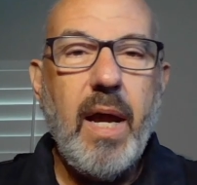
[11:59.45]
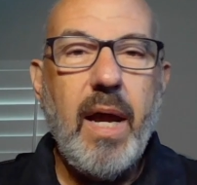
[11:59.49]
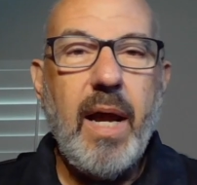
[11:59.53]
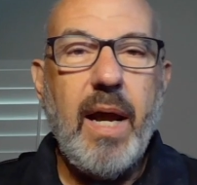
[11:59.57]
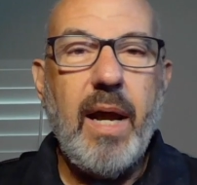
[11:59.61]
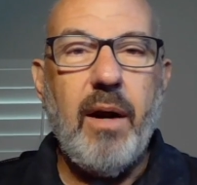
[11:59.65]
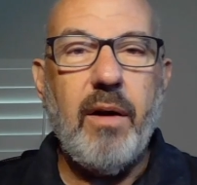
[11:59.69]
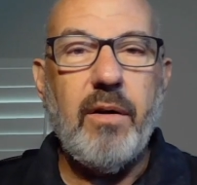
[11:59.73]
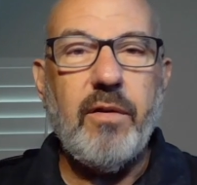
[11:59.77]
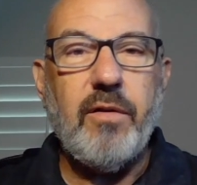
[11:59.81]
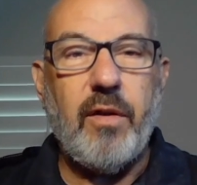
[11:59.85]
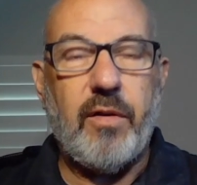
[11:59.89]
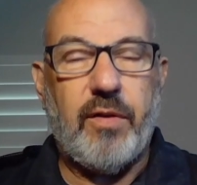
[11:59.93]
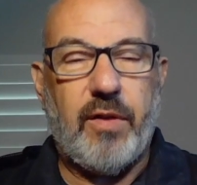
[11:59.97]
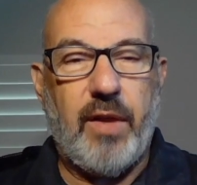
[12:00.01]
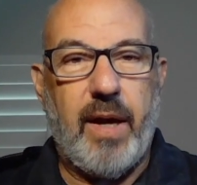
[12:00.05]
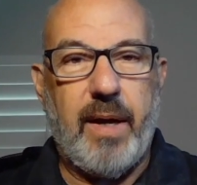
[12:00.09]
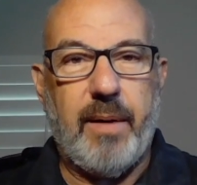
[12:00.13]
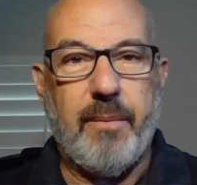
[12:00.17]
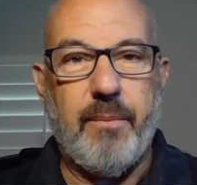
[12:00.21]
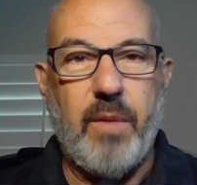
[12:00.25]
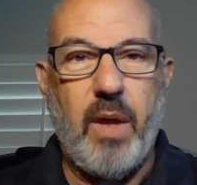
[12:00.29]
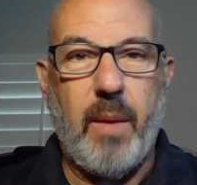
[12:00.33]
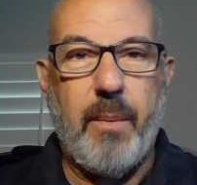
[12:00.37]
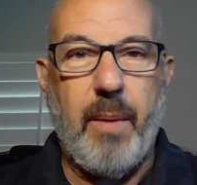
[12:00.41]
here's the
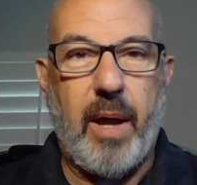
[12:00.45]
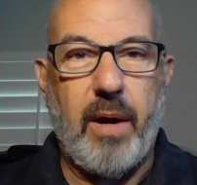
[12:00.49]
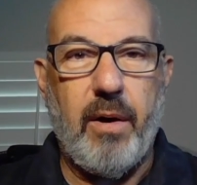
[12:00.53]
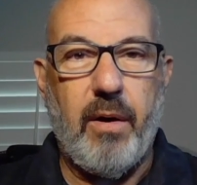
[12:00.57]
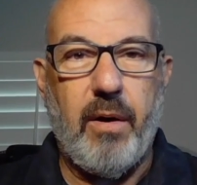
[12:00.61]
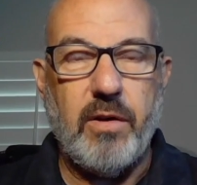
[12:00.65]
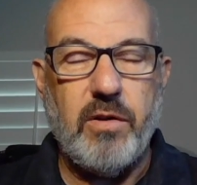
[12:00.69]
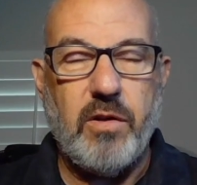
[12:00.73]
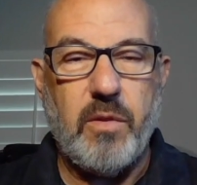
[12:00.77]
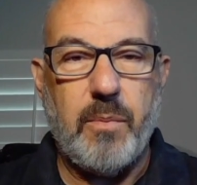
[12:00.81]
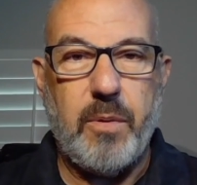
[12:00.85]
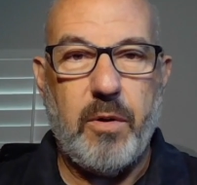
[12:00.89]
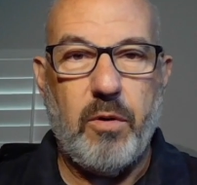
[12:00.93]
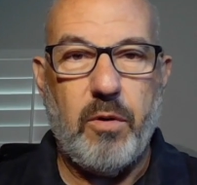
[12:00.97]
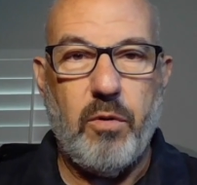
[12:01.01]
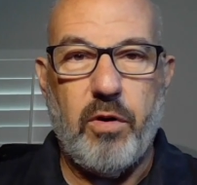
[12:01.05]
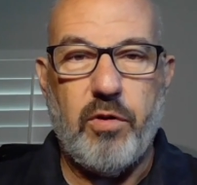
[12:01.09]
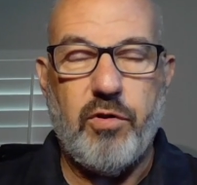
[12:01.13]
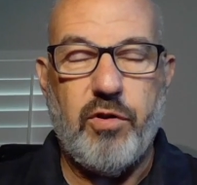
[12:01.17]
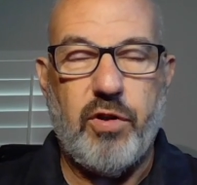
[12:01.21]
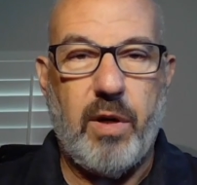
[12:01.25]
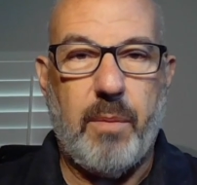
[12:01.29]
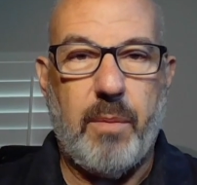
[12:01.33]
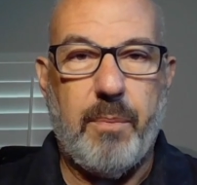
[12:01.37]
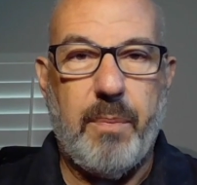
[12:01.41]
thing about
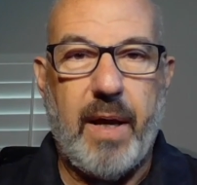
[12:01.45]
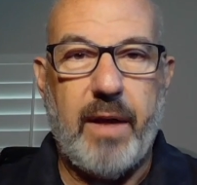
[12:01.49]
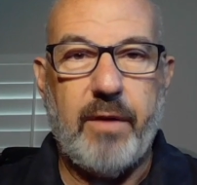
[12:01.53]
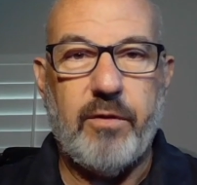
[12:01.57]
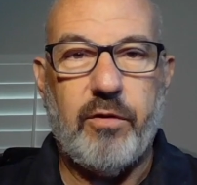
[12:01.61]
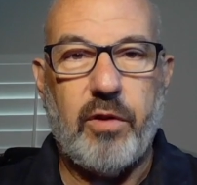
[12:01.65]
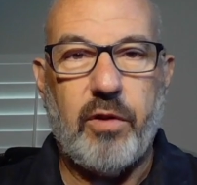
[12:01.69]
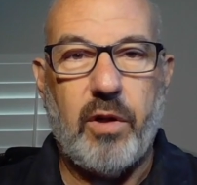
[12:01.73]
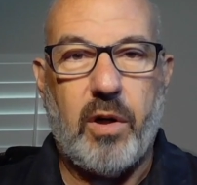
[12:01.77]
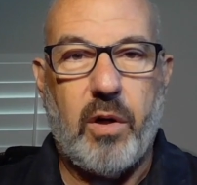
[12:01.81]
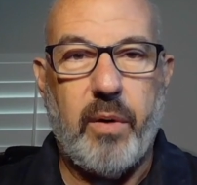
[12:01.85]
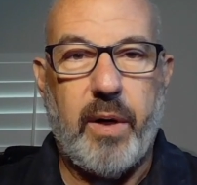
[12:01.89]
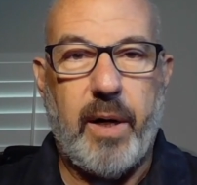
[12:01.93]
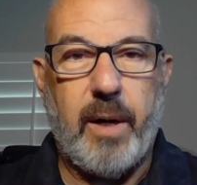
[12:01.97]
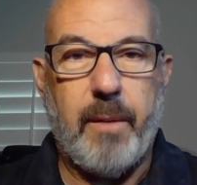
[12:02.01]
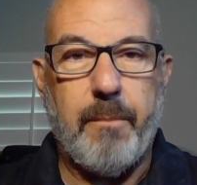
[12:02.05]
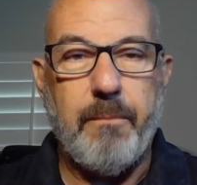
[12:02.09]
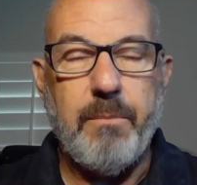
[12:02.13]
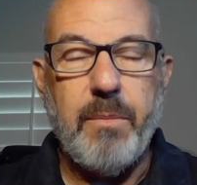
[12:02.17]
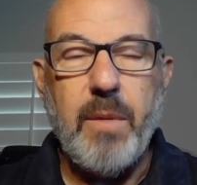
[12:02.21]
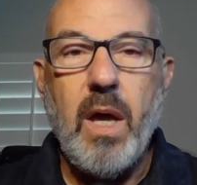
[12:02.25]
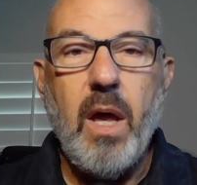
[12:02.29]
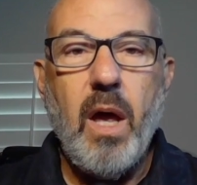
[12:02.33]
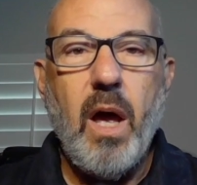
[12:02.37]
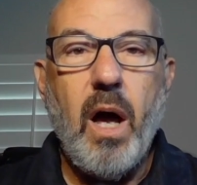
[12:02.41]
entrepreneurship as a career.